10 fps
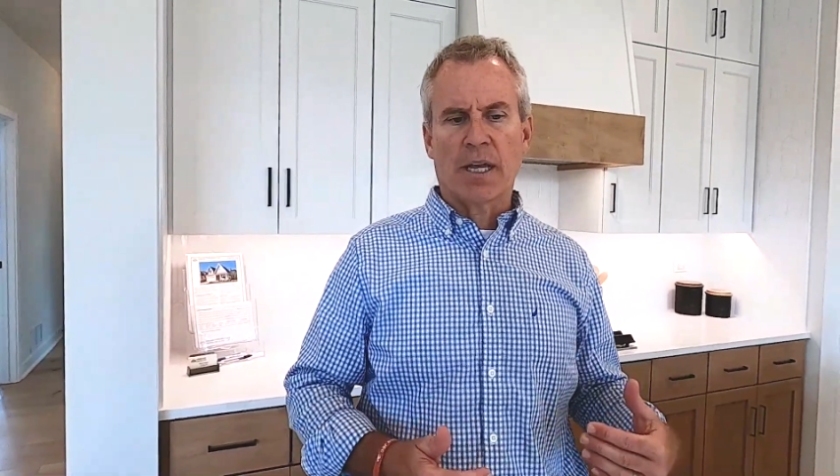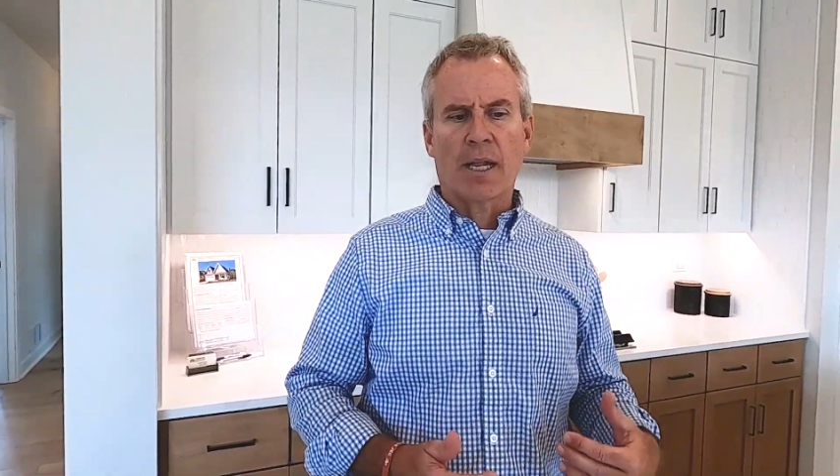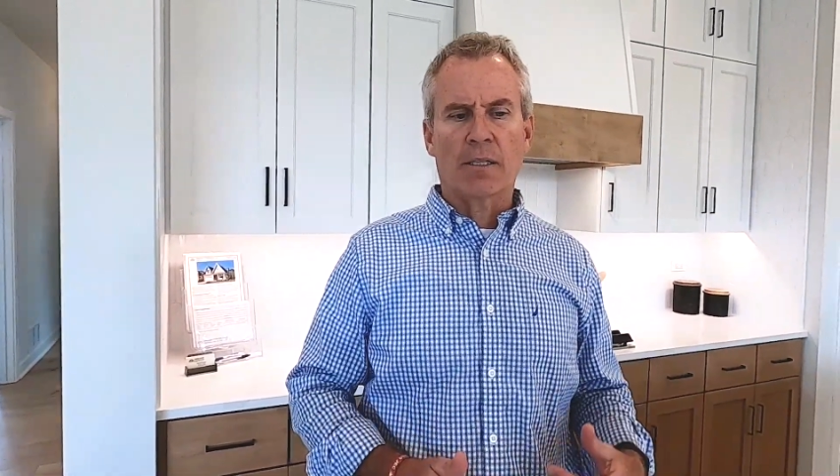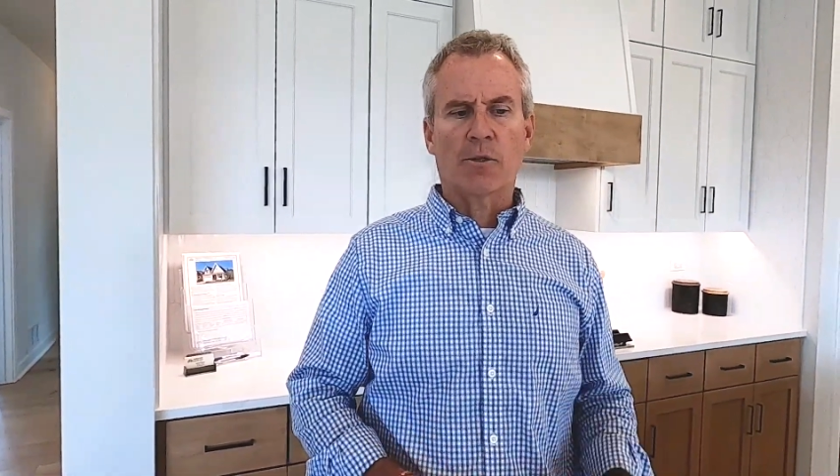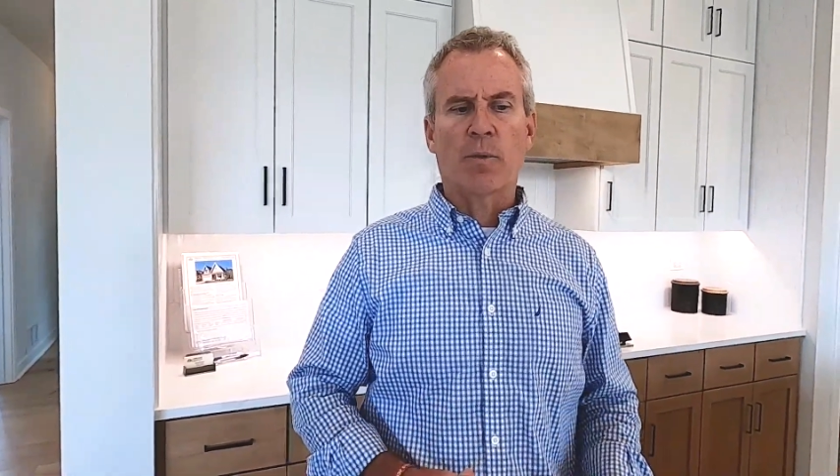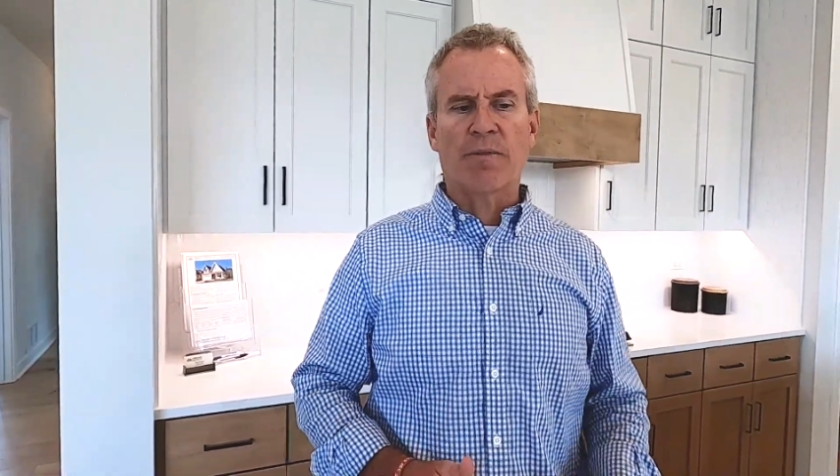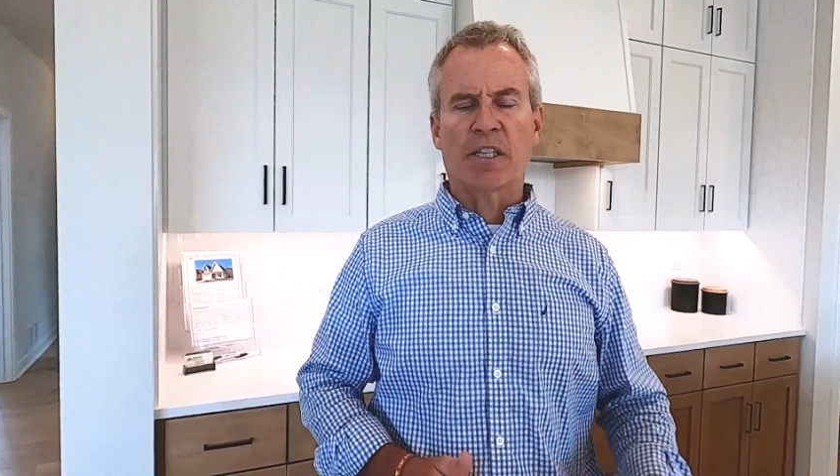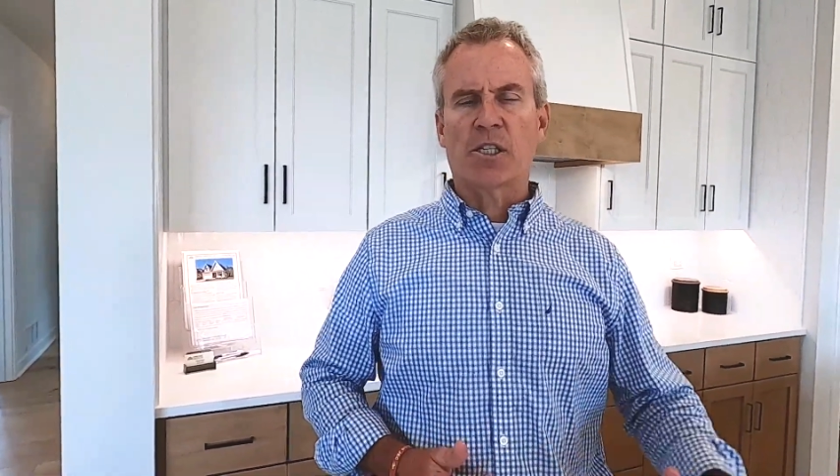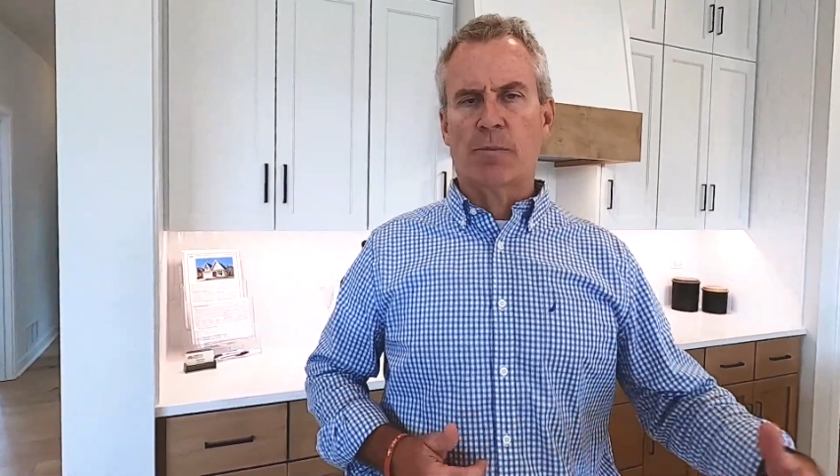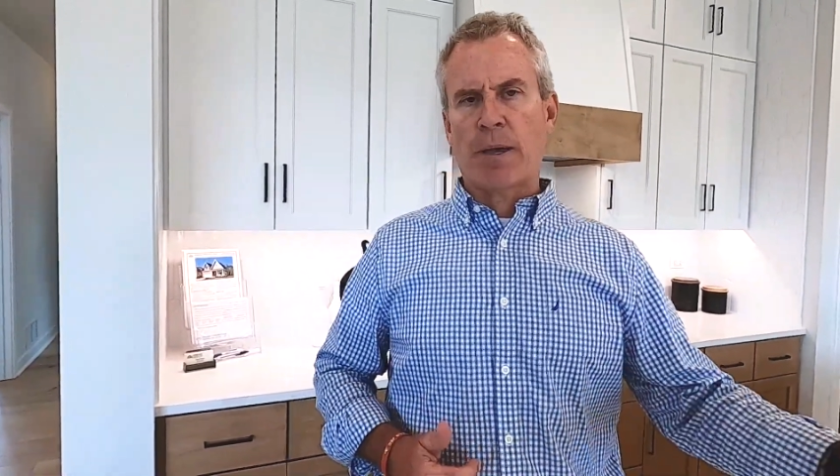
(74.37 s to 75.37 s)
the island is, we've
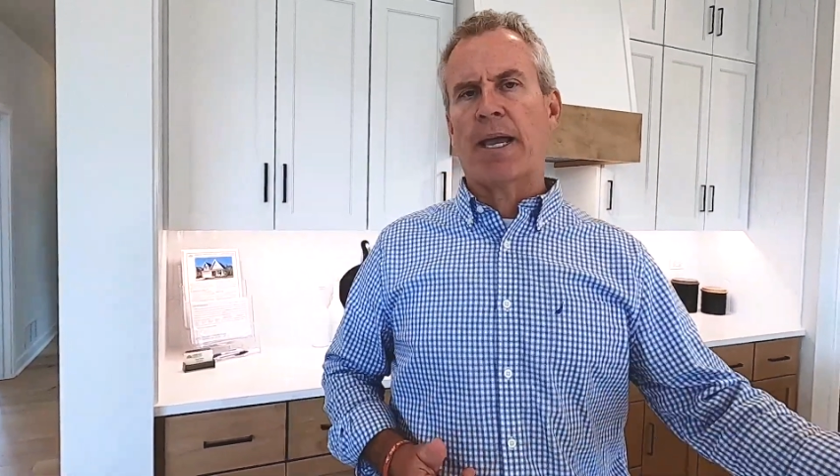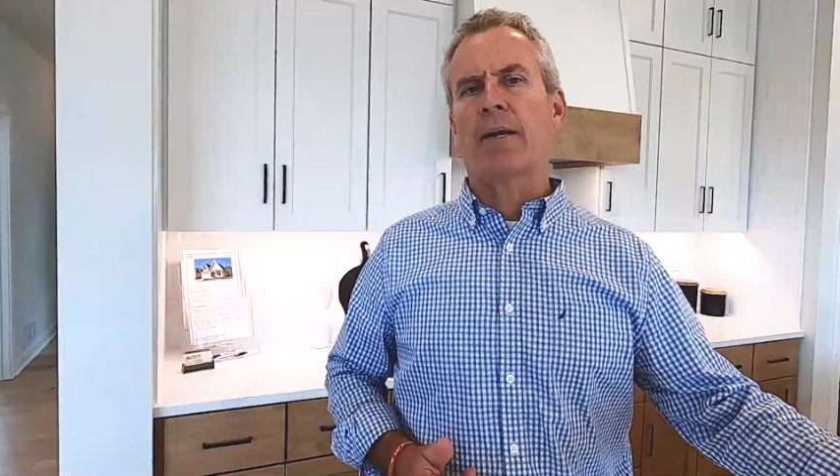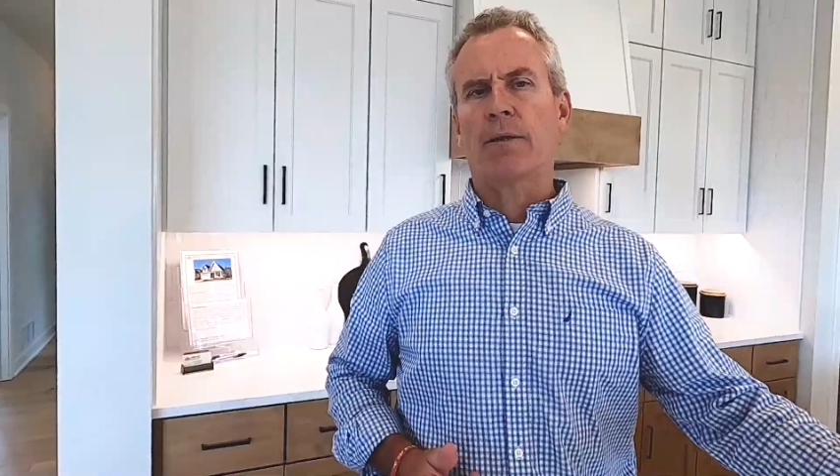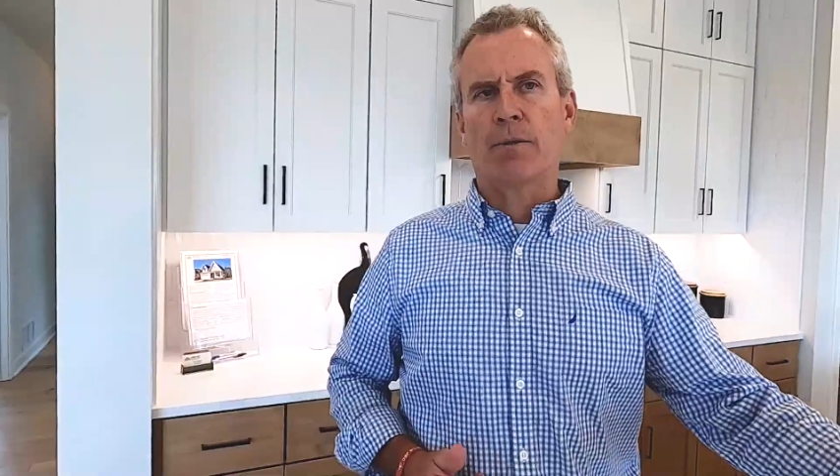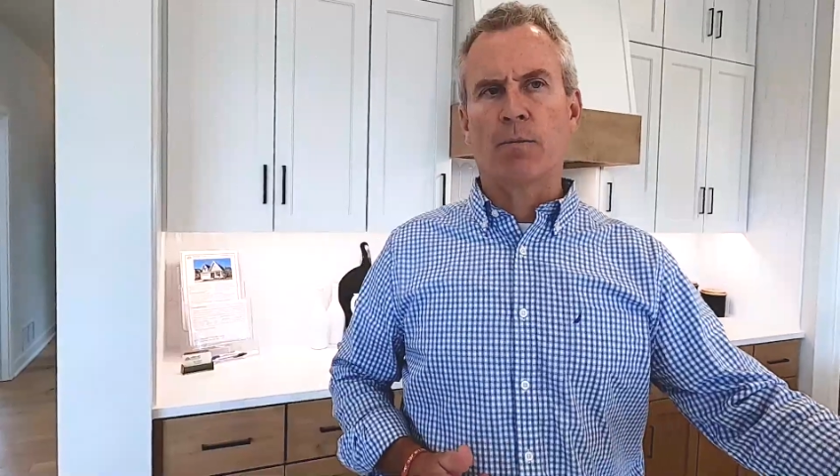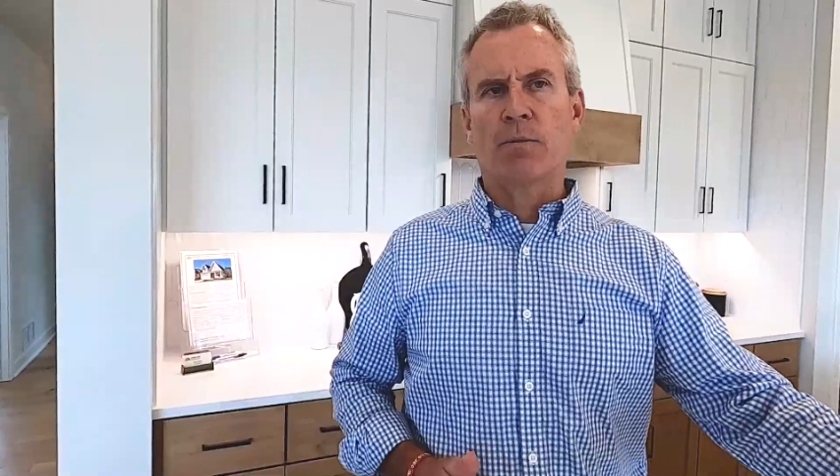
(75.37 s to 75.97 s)
expanded the